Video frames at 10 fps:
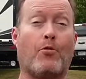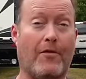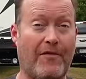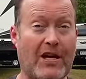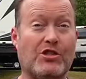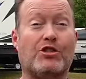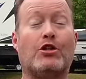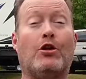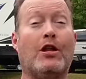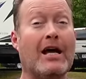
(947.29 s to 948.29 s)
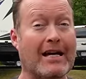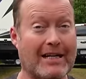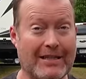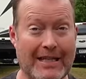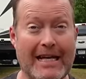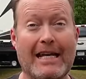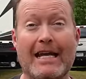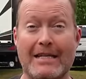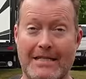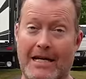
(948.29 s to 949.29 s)
professional
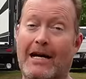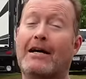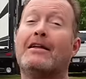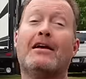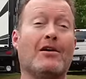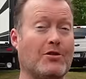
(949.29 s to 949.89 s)
cleaning done,